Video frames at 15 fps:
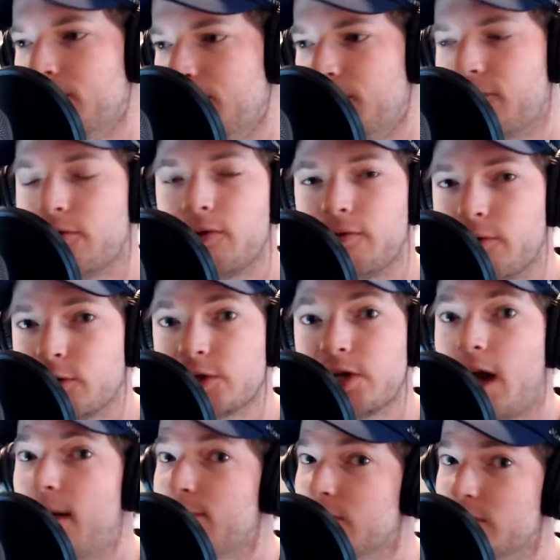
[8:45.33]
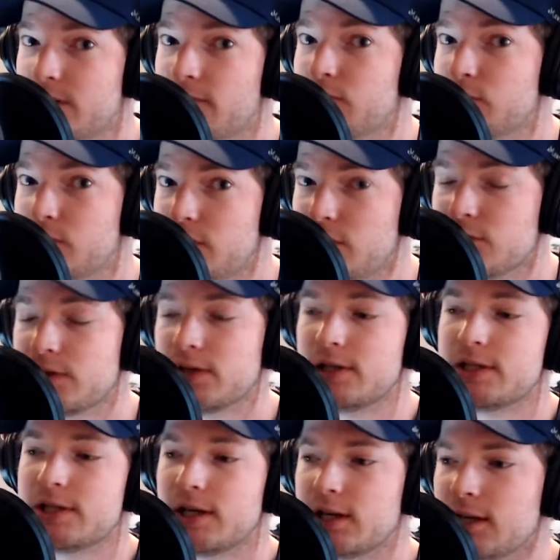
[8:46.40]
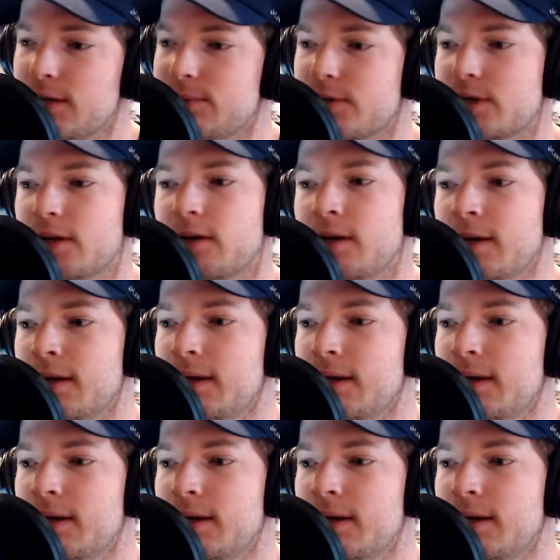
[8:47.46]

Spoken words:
for the first time in several years, at least at Clemson,